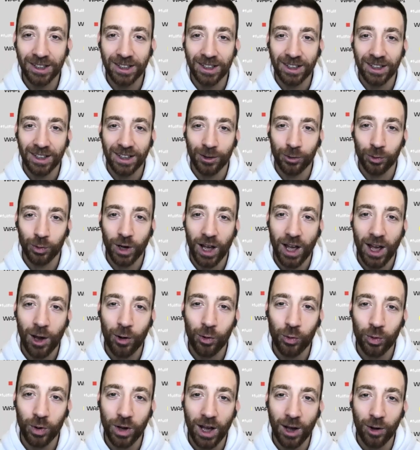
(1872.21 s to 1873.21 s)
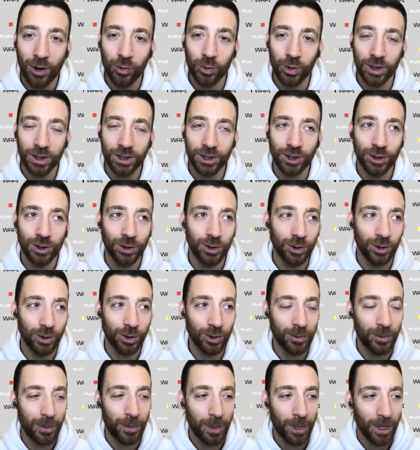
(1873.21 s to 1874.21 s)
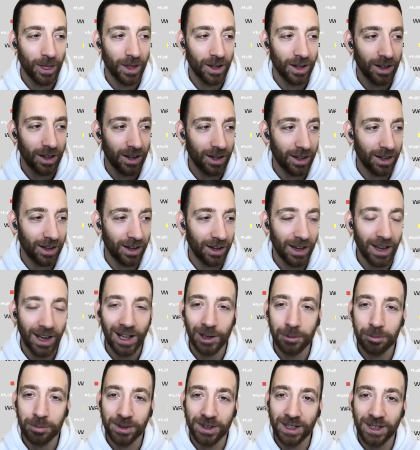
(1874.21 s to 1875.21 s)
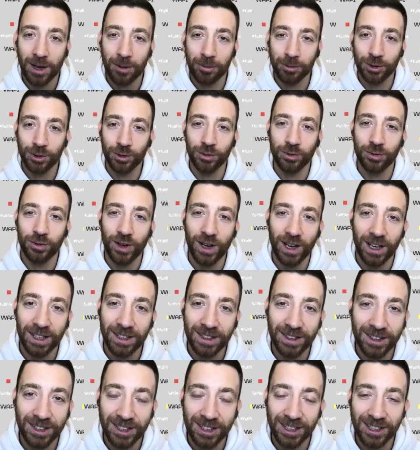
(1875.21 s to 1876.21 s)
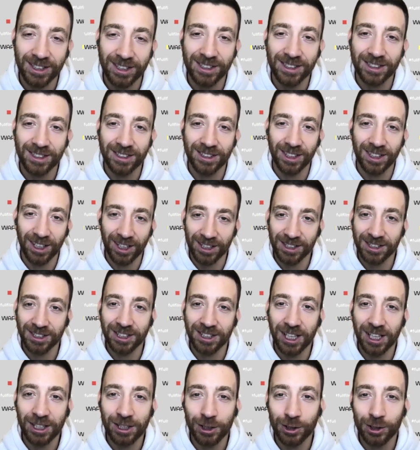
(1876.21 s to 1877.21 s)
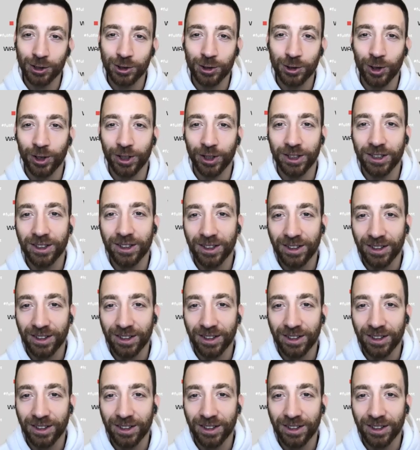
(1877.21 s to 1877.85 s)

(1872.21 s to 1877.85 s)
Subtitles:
Well, how will you help them to find this resonating story?